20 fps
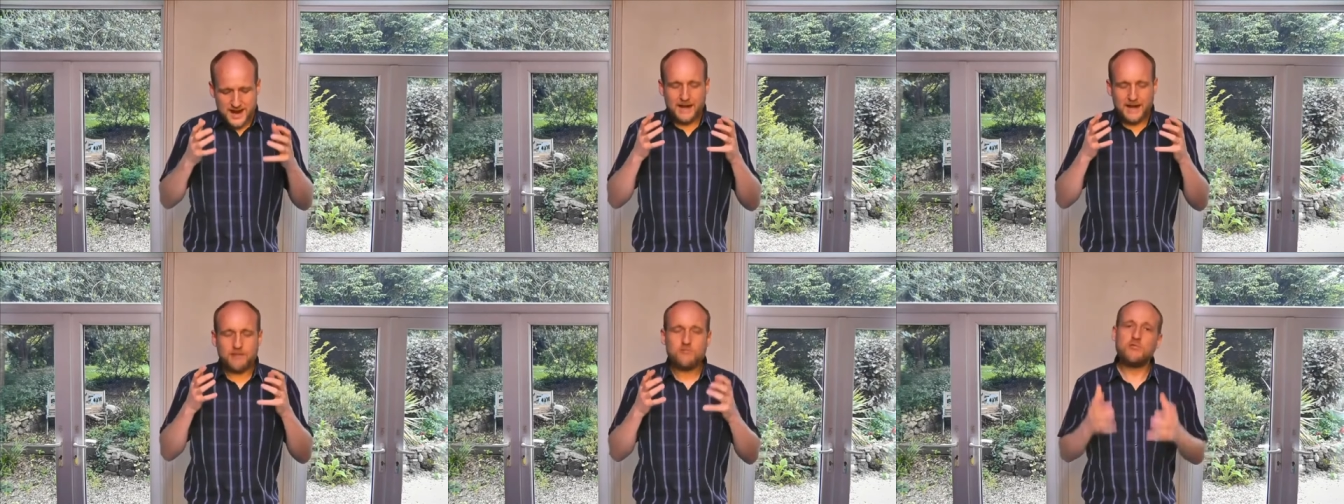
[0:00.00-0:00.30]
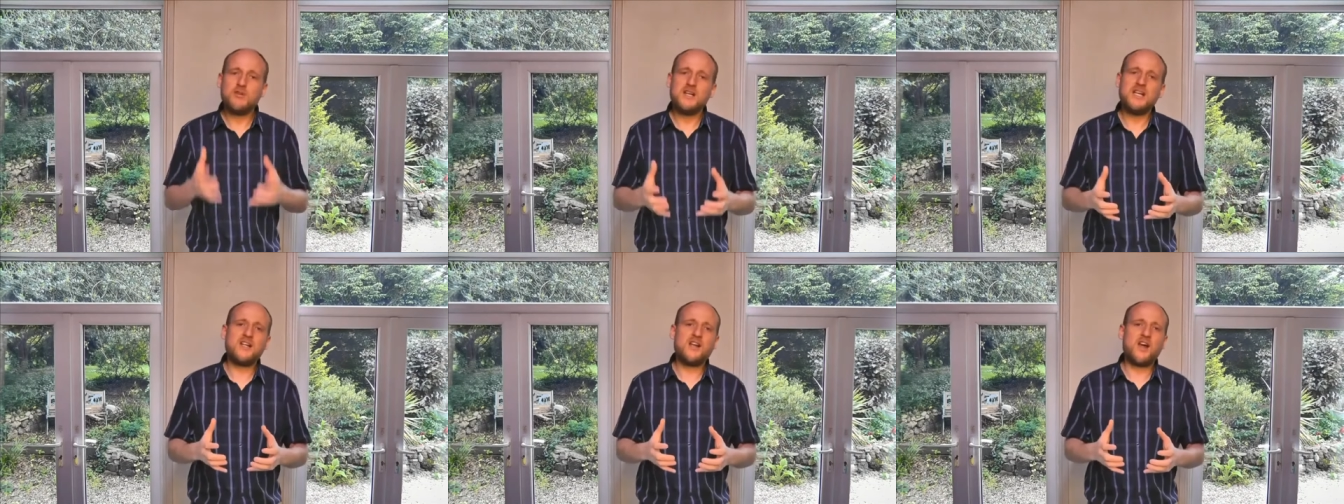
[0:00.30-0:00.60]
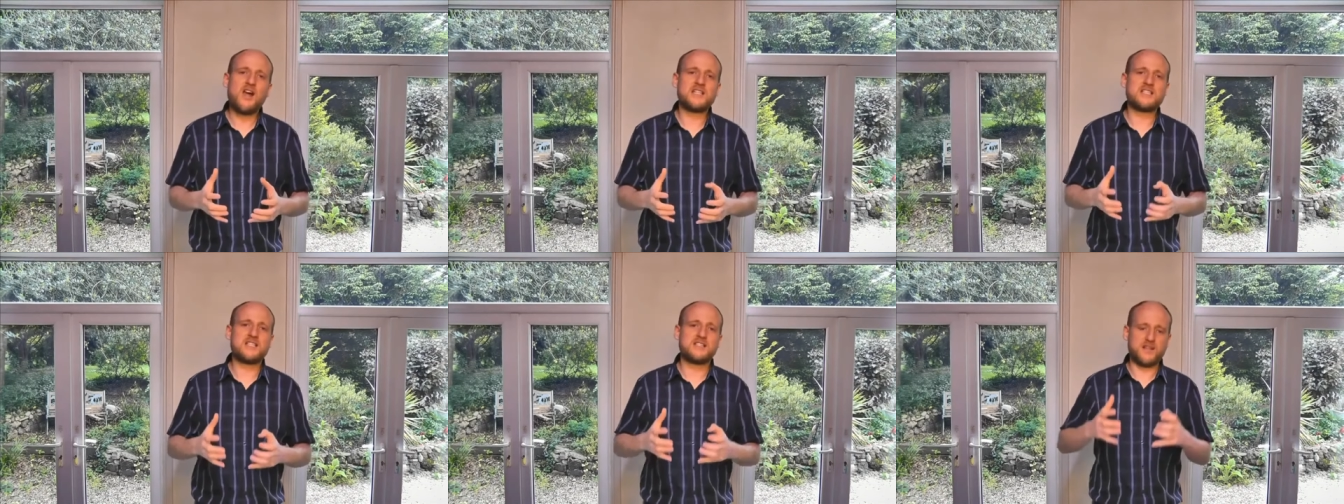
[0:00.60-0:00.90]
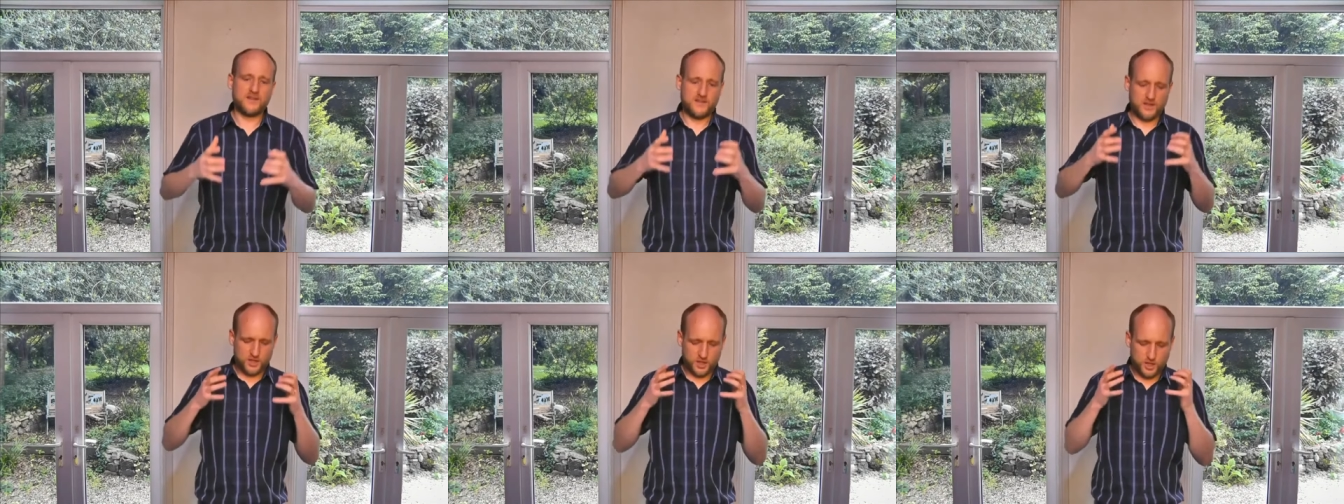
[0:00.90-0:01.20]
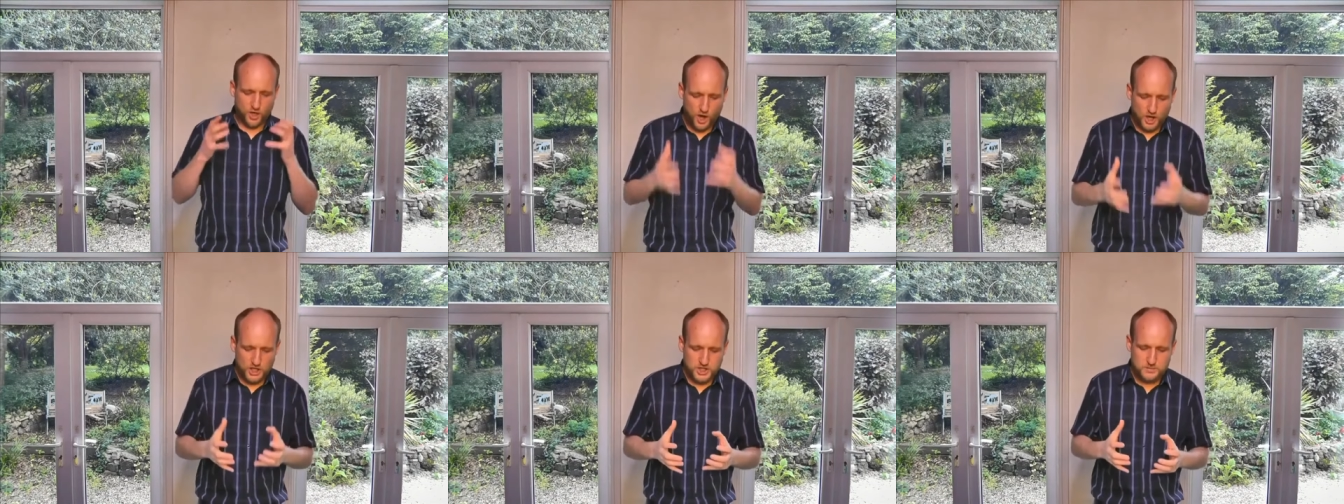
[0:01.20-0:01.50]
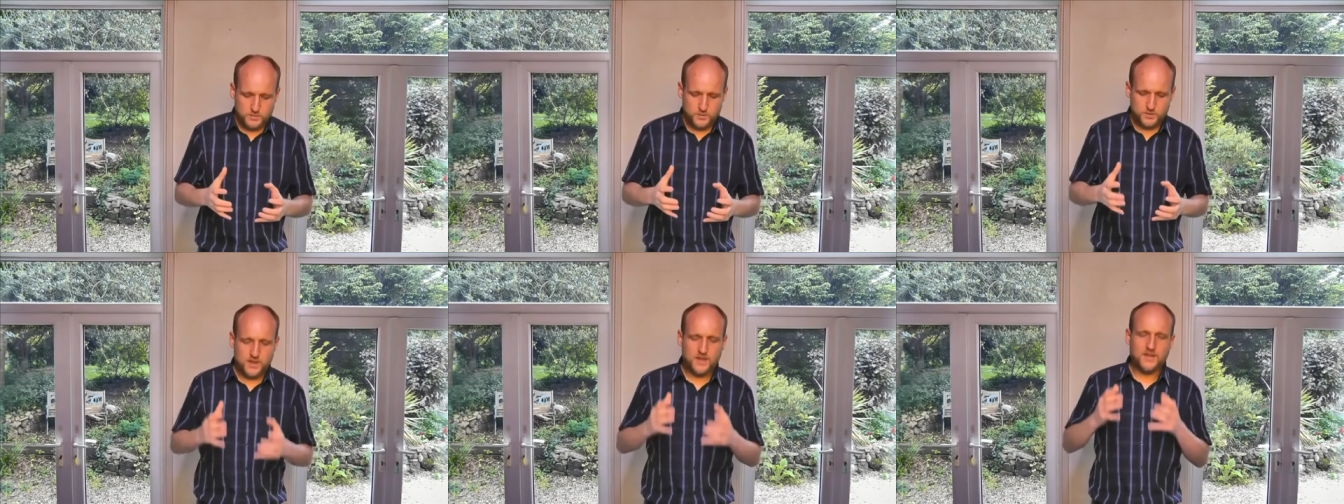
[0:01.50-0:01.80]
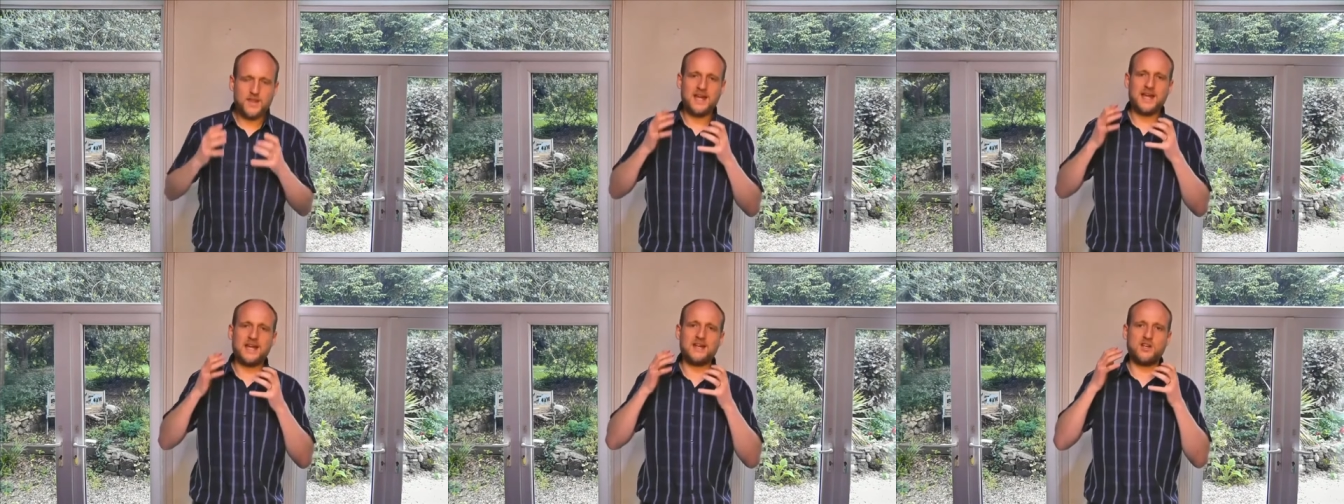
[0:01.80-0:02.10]
and realizing that the gospel
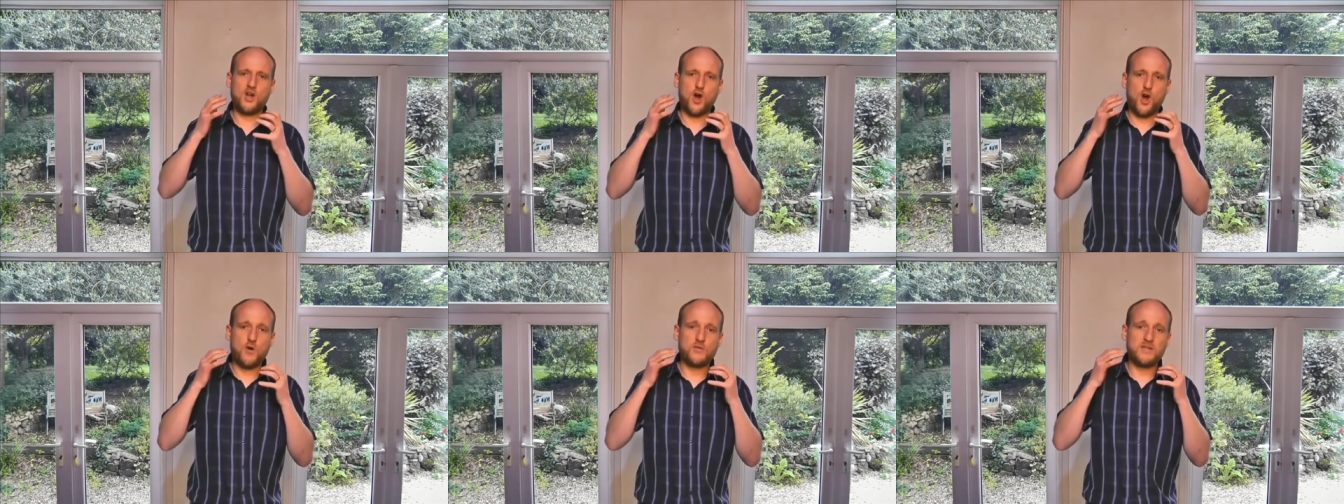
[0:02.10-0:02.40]
that they had not